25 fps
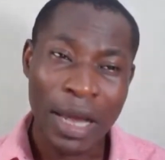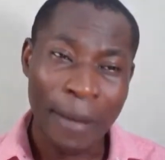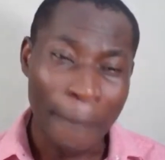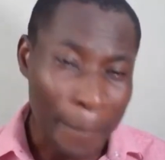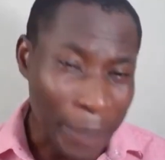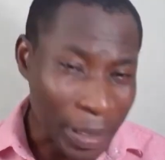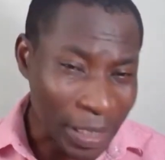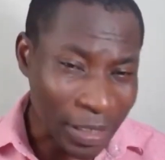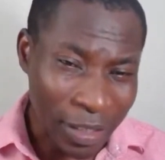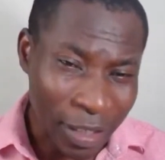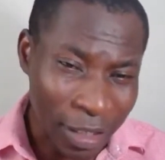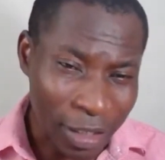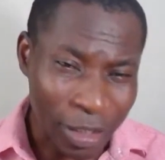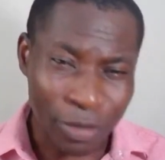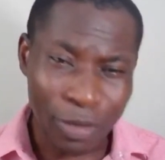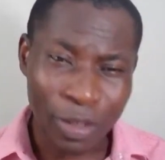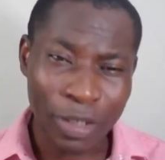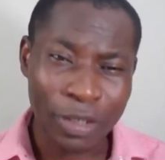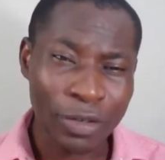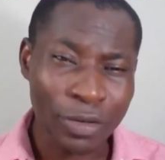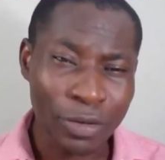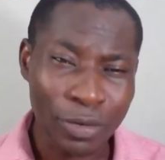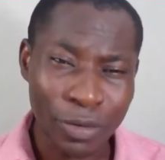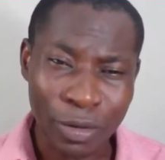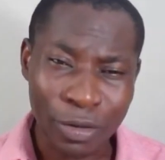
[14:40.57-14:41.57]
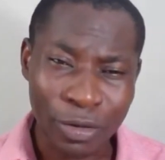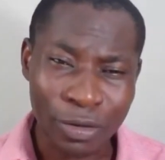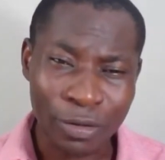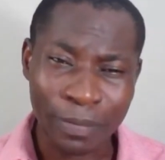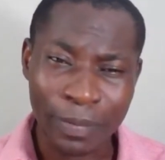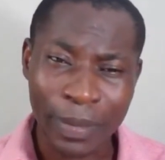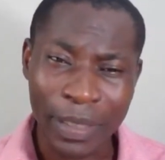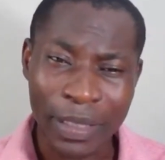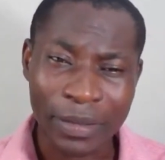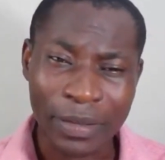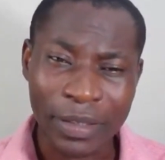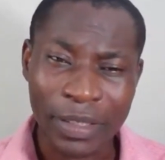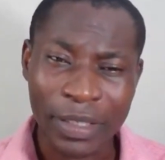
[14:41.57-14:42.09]
a business that you want
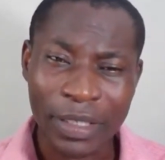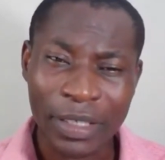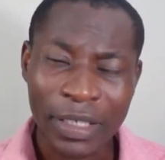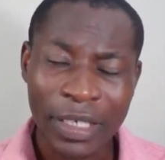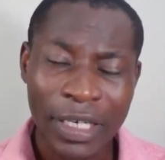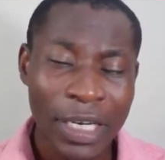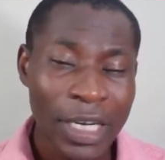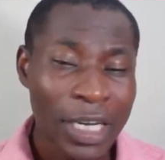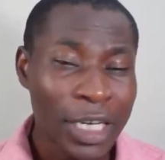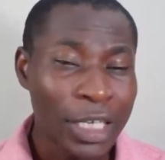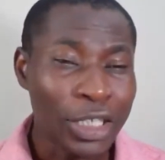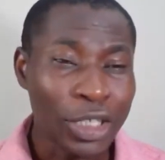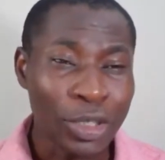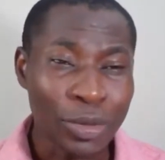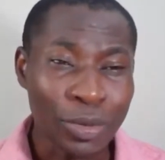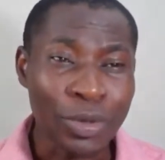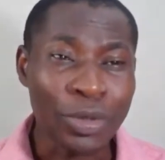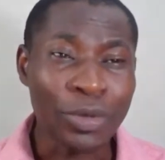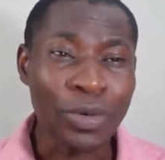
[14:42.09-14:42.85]
to build, you